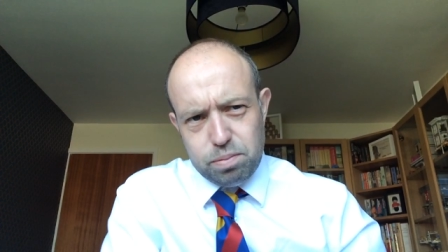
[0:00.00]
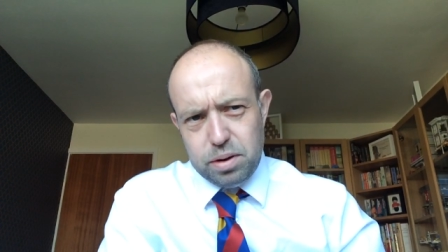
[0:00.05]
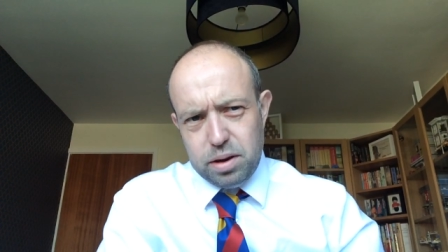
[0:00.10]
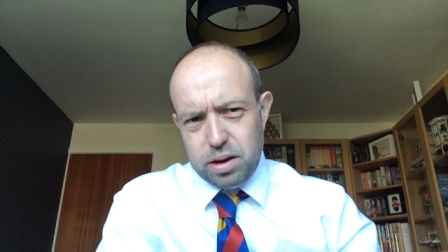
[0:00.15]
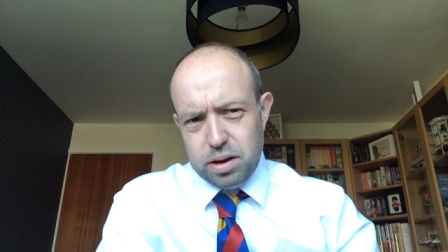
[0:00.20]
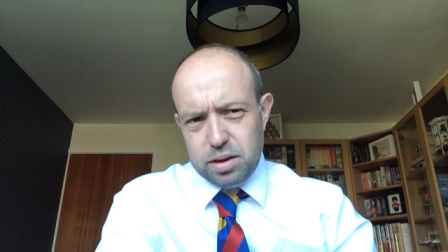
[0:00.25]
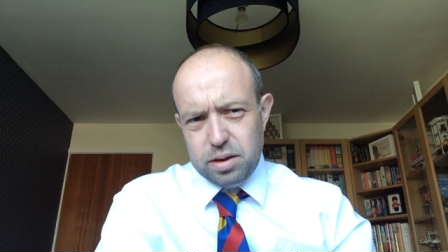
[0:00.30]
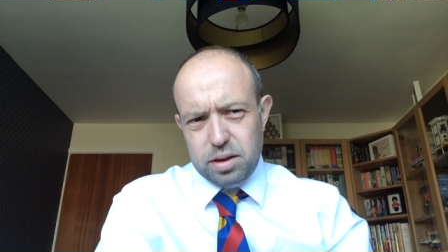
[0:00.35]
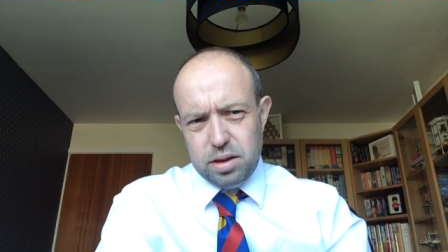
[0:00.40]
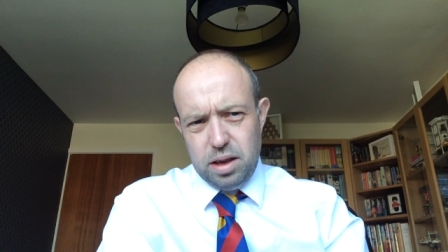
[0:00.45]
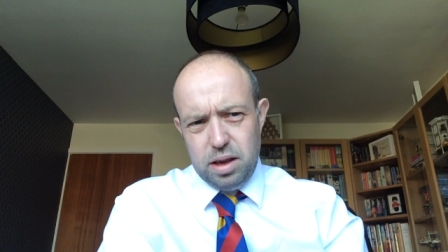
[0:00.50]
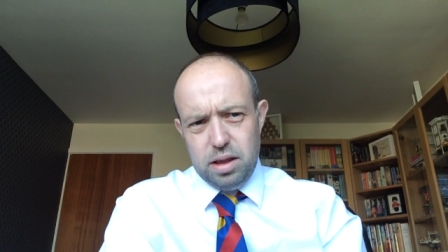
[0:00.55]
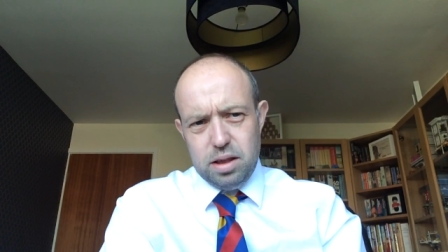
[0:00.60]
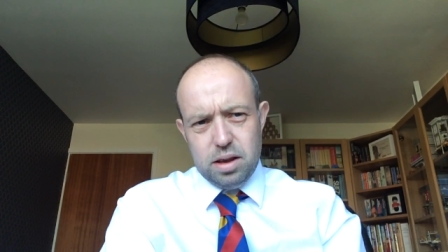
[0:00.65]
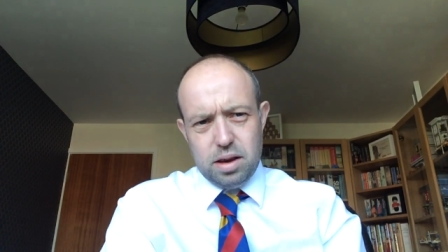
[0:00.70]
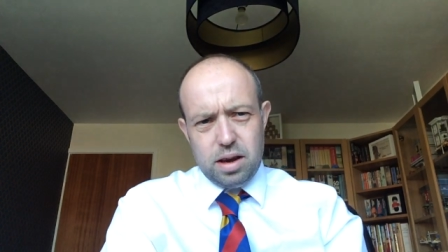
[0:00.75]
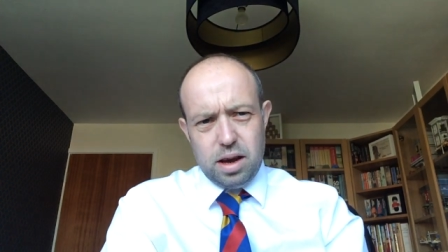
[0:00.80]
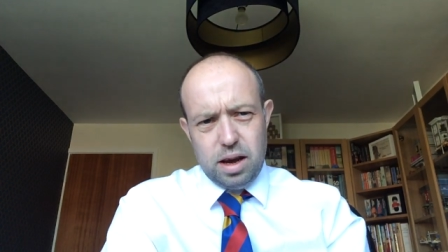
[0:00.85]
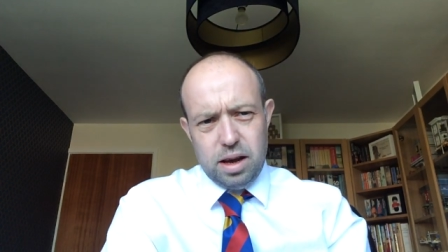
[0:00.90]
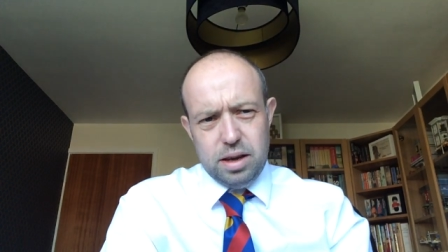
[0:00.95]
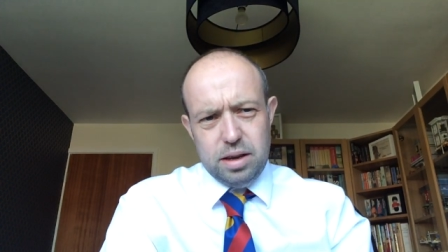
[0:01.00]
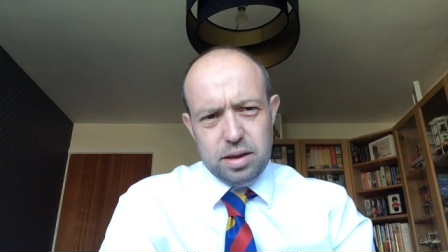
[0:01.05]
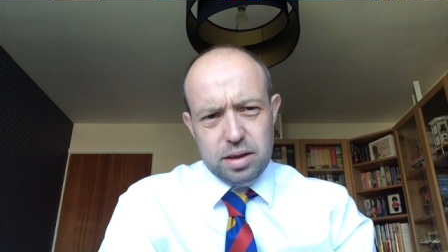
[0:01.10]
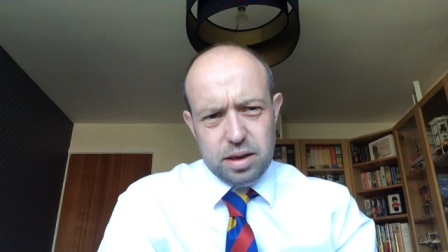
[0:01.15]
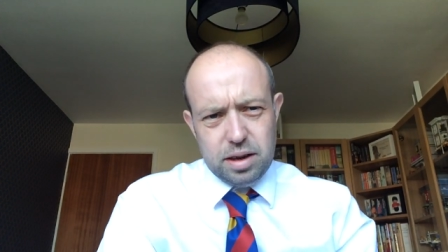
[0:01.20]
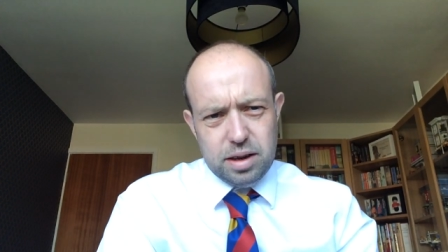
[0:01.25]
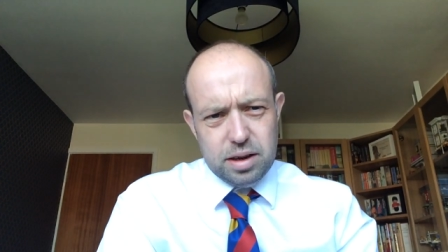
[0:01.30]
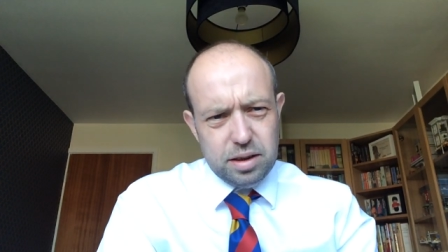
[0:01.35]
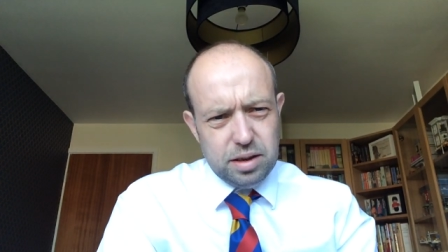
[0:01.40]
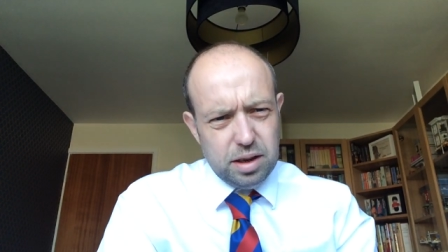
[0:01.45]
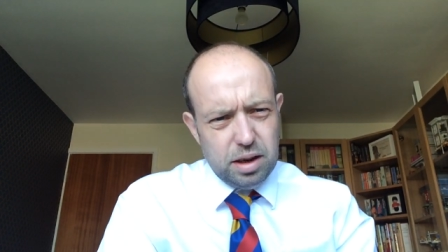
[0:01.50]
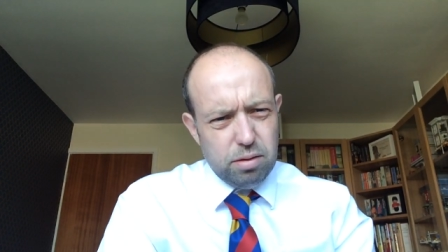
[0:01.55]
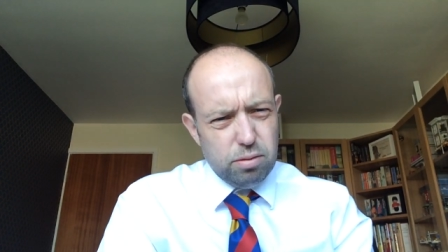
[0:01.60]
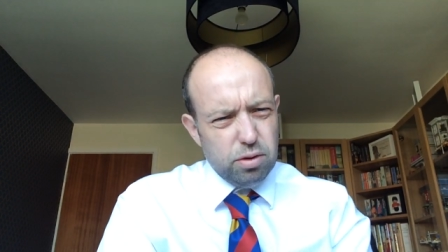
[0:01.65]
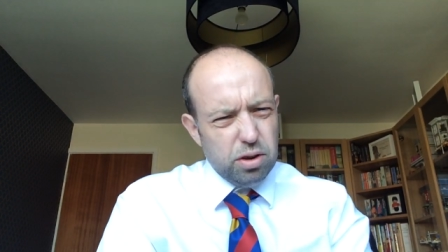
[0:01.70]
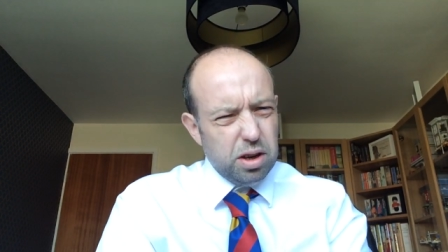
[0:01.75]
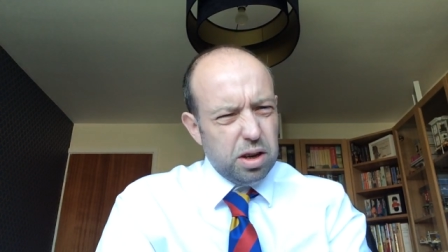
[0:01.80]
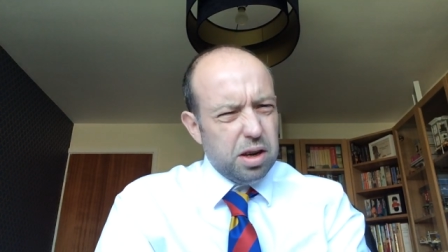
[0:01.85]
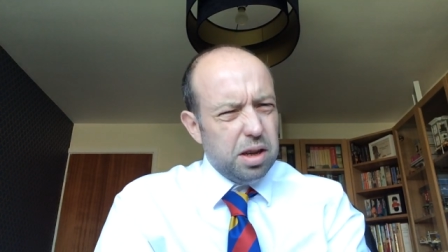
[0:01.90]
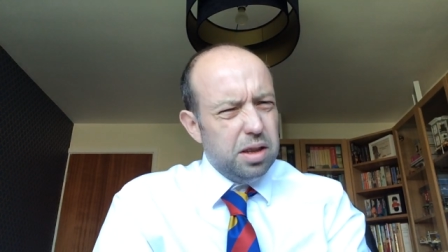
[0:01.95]
because the Kaiser had said it
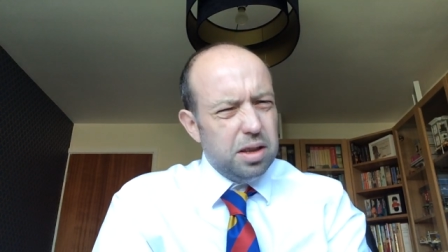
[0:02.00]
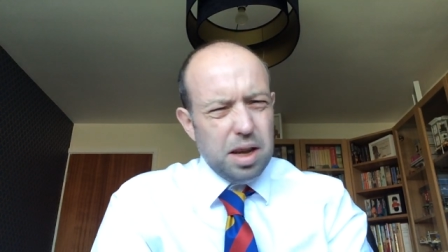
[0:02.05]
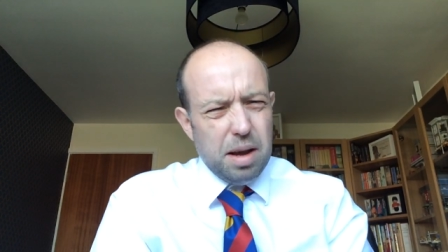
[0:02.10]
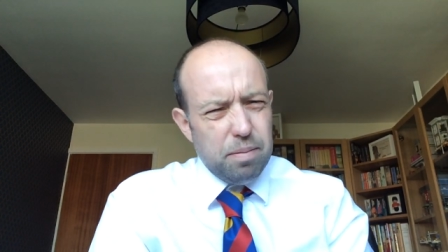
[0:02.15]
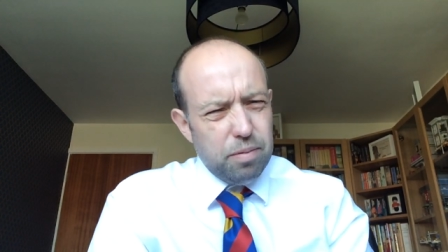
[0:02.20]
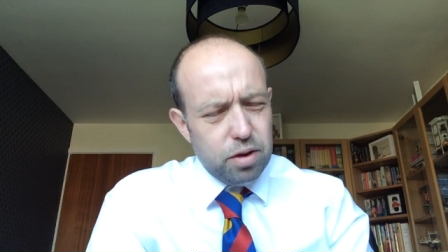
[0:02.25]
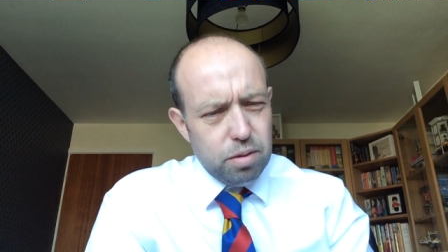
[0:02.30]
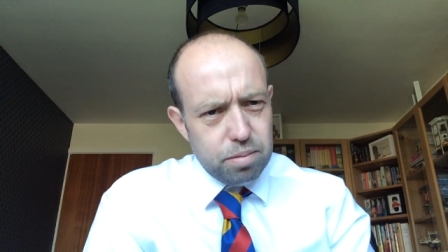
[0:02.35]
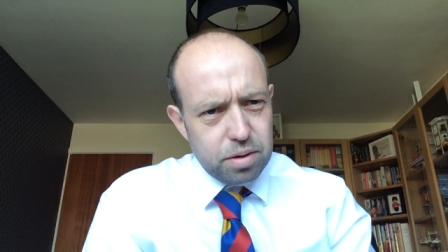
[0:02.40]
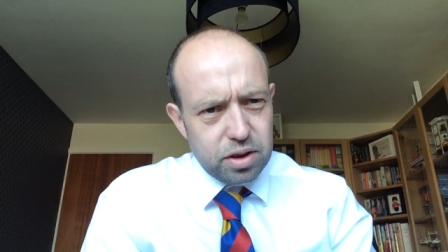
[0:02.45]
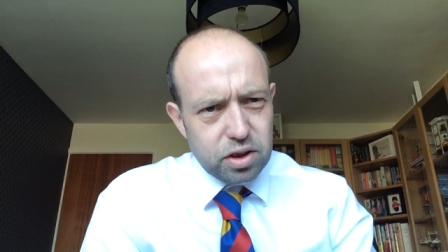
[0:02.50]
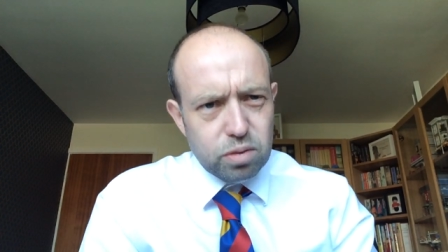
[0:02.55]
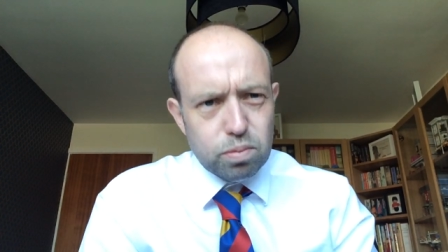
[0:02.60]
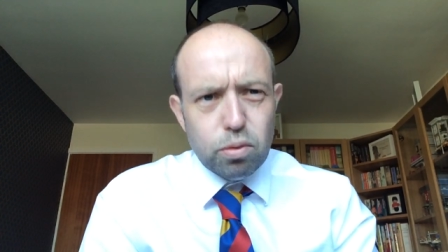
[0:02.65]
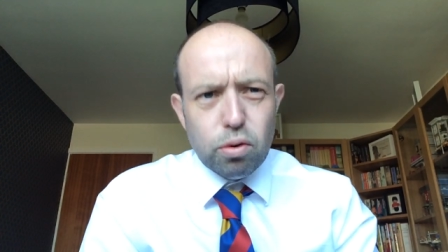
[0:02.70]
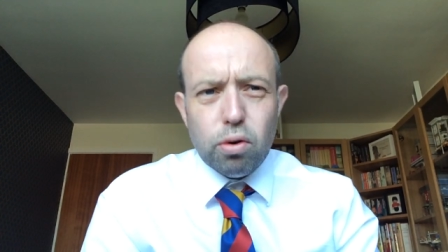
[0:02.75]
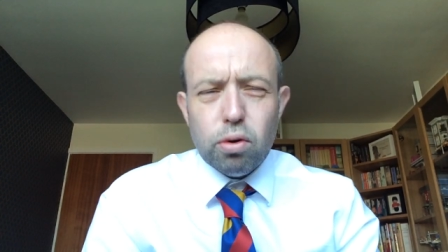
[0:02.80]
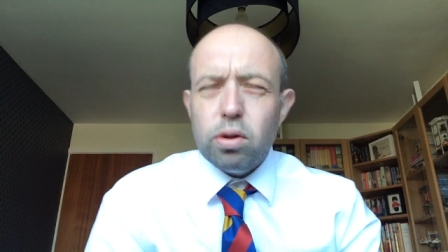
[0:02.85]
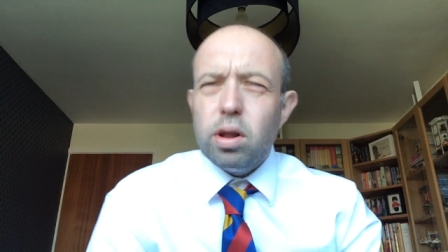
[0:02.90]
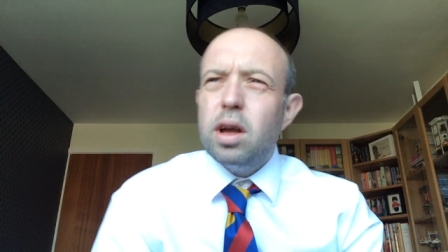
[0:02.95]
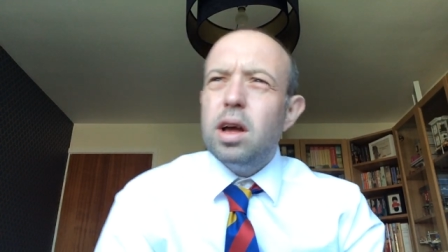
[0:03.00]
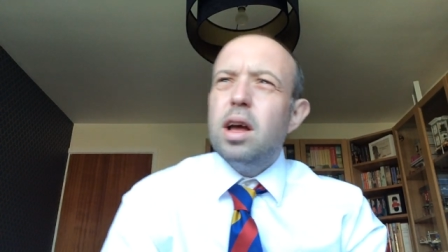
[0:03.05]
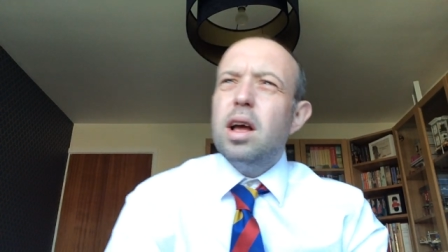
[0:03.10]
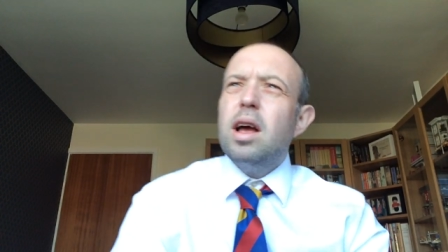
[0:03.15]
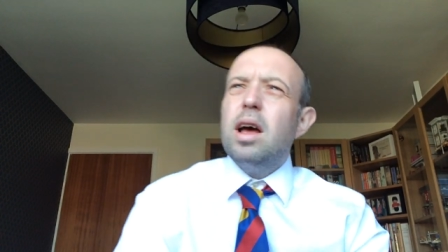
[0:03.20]
was a contemptibly small